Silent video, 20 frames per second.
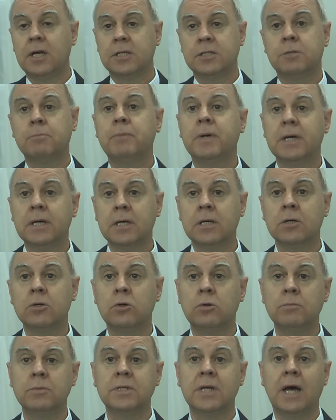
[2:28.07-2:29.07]
Superior
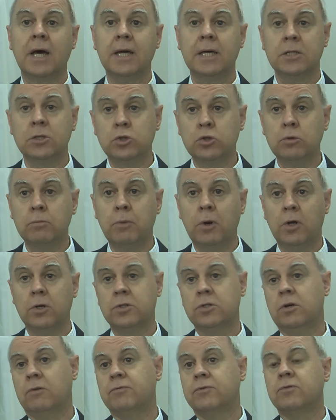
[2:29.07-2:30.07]
rooms are in two
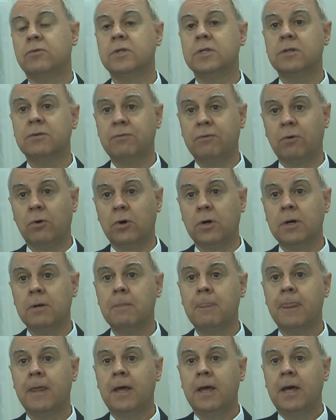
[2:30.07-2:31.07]
blocks of 24
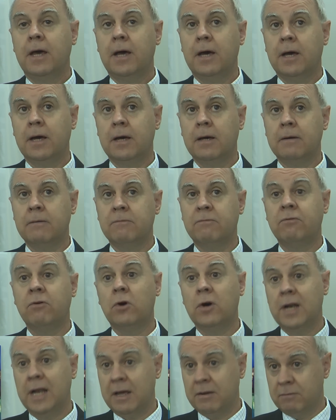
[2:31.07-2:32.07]
uh,
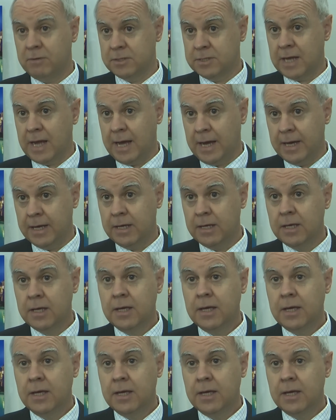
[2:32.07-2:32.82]
four levels high,